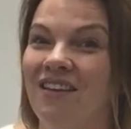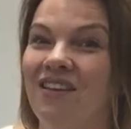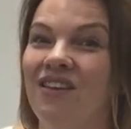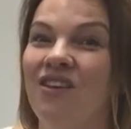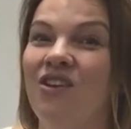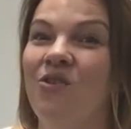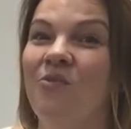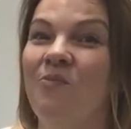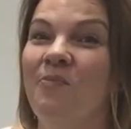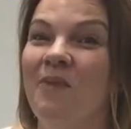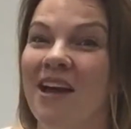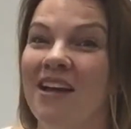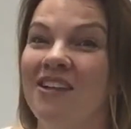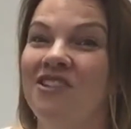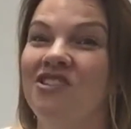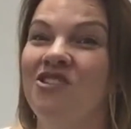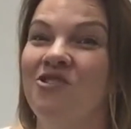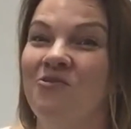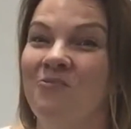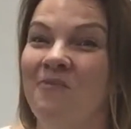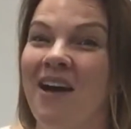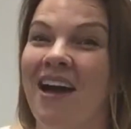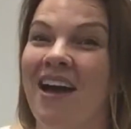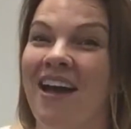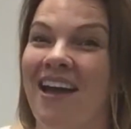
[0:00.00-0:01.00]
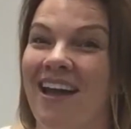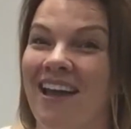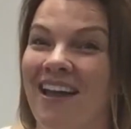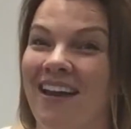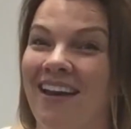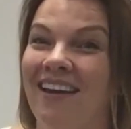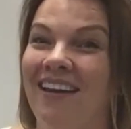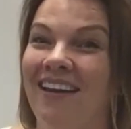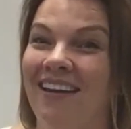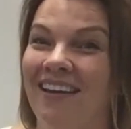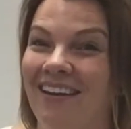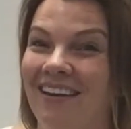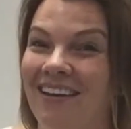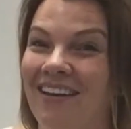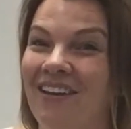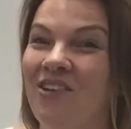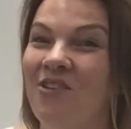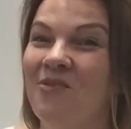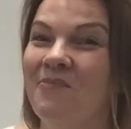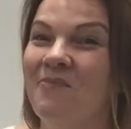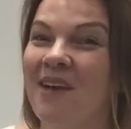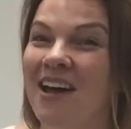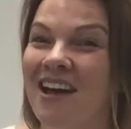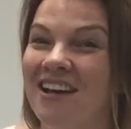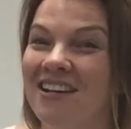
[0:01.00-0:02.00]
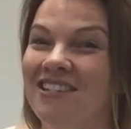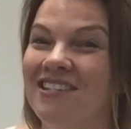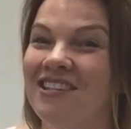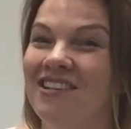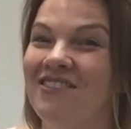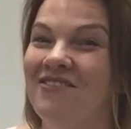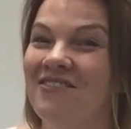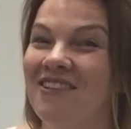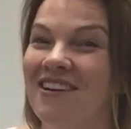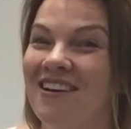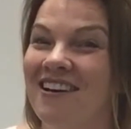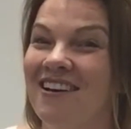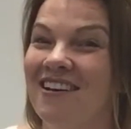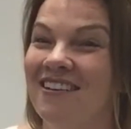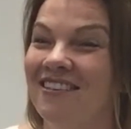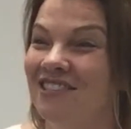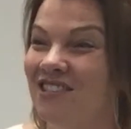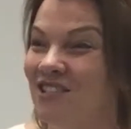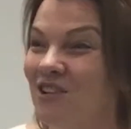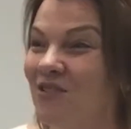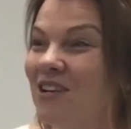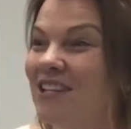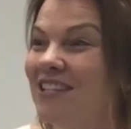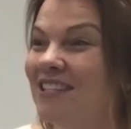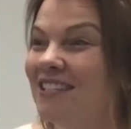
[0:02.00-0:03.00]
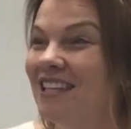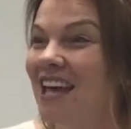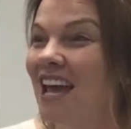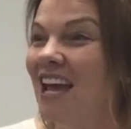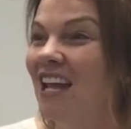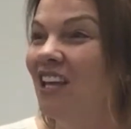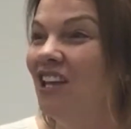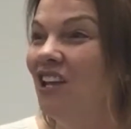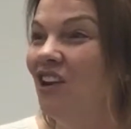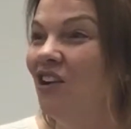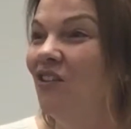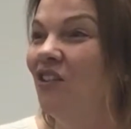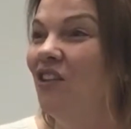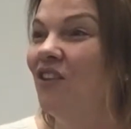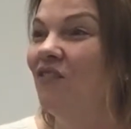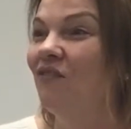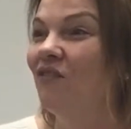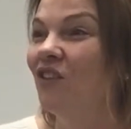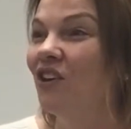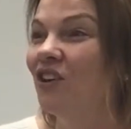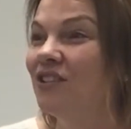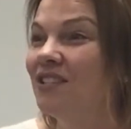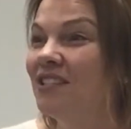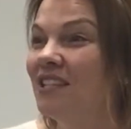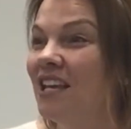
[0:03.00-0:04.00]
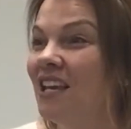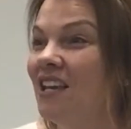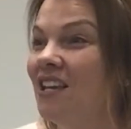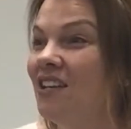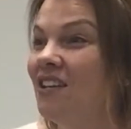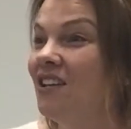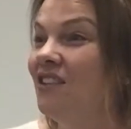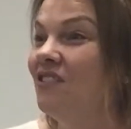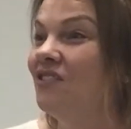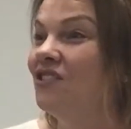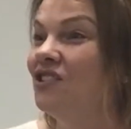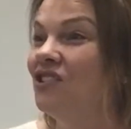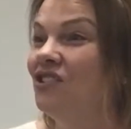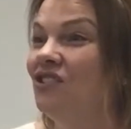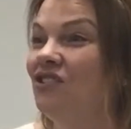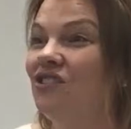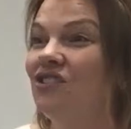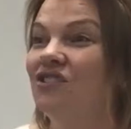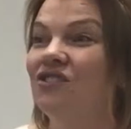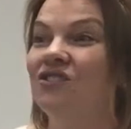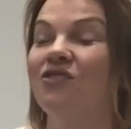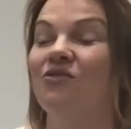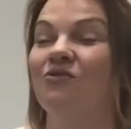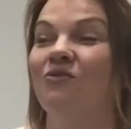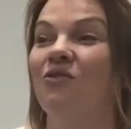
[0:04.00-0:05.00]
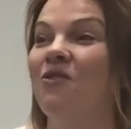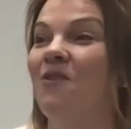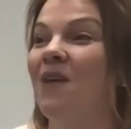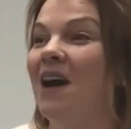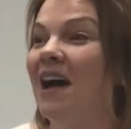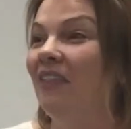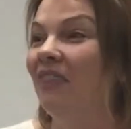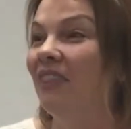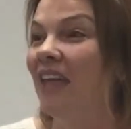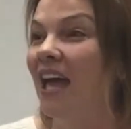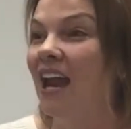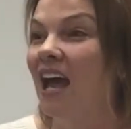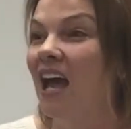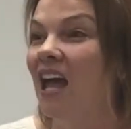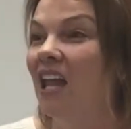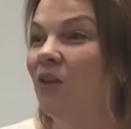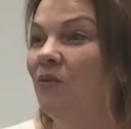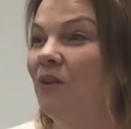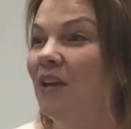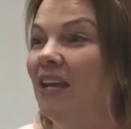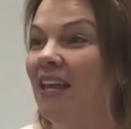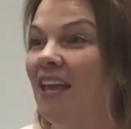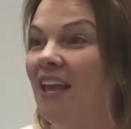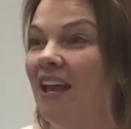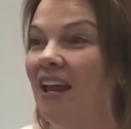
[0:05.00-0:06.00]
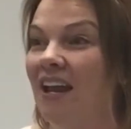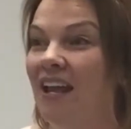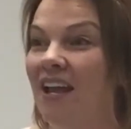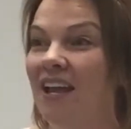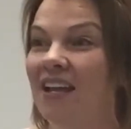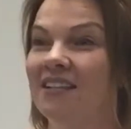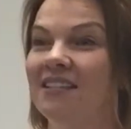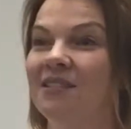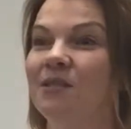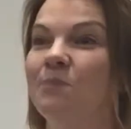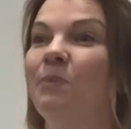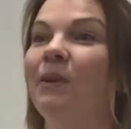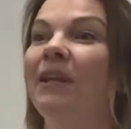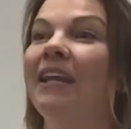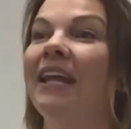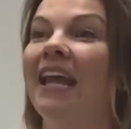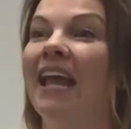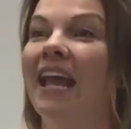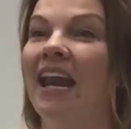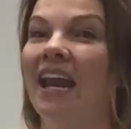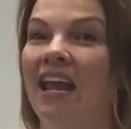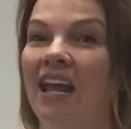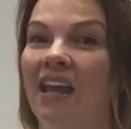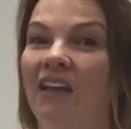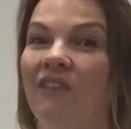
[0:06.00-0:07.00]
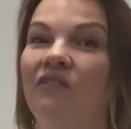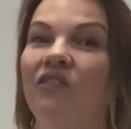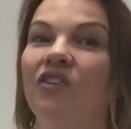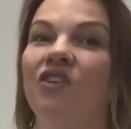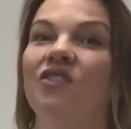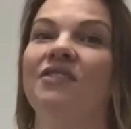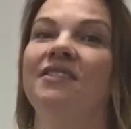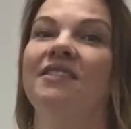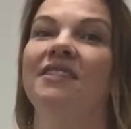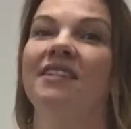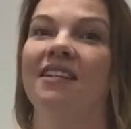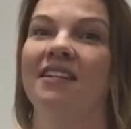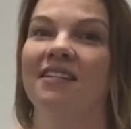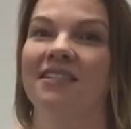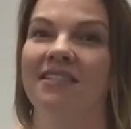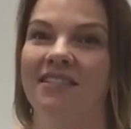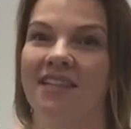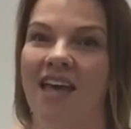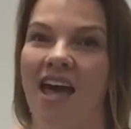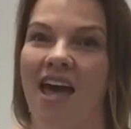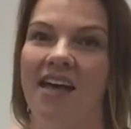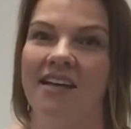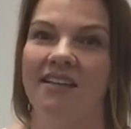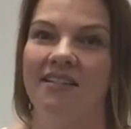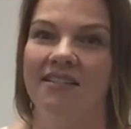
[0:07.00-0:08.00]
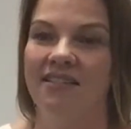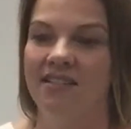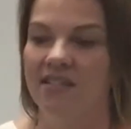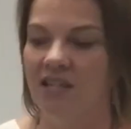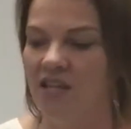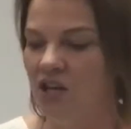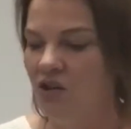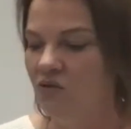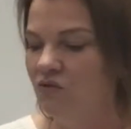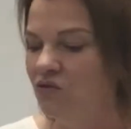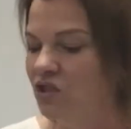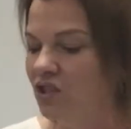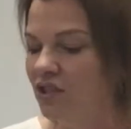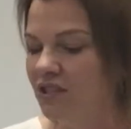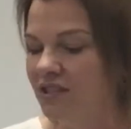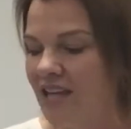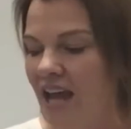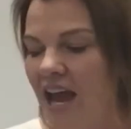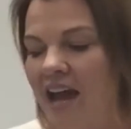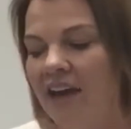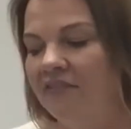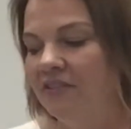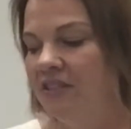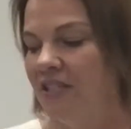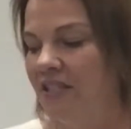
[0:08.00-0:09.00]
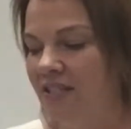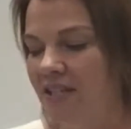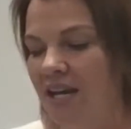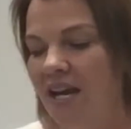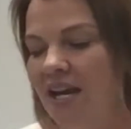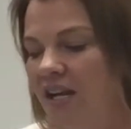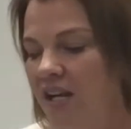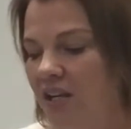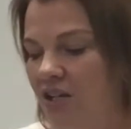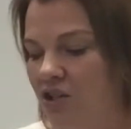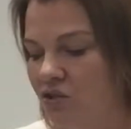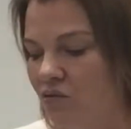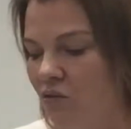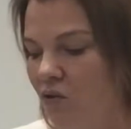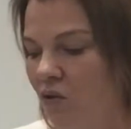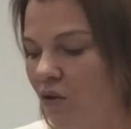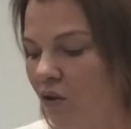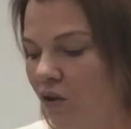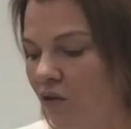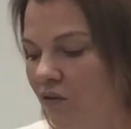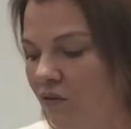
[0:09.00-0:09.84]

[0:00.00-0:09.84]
You bet you might. You bet you will. So it's like, you know, the first thing you do is you just throw out that Halloween candy. It's planning for success. You just have to take control